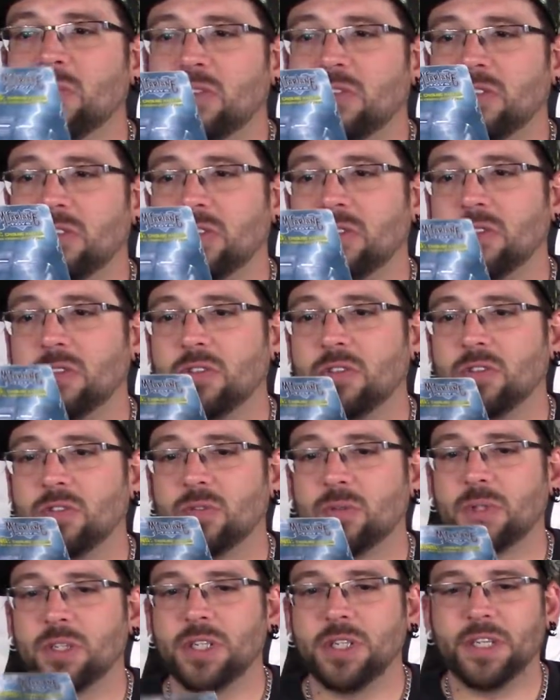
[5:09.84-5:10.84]
was Series
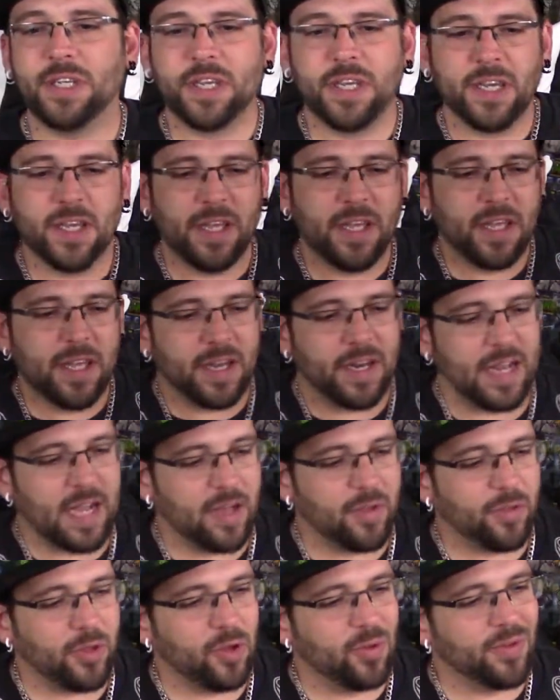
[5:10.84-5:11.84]
3.
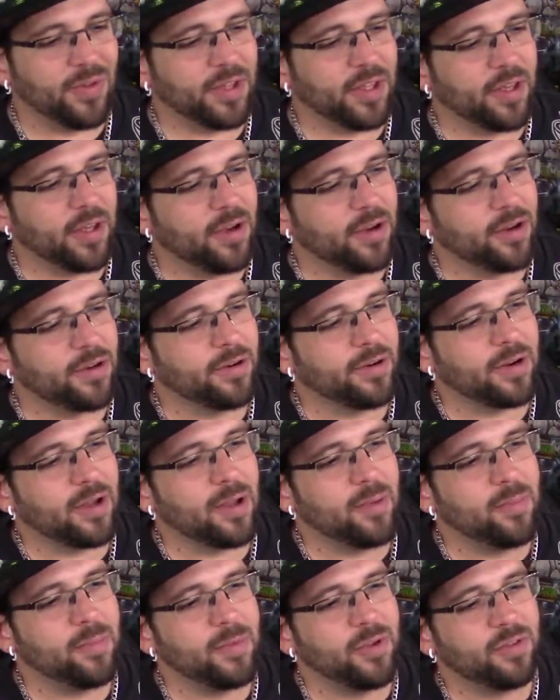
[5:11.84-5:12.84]
Now the only characters
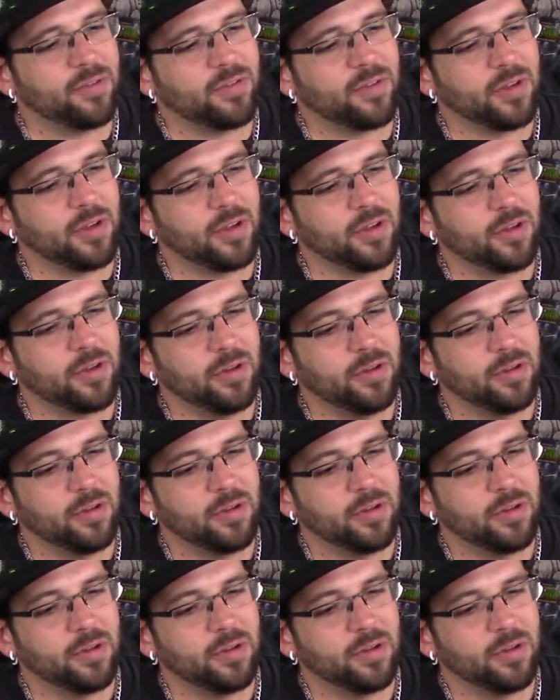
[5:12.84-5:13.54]
I'm missing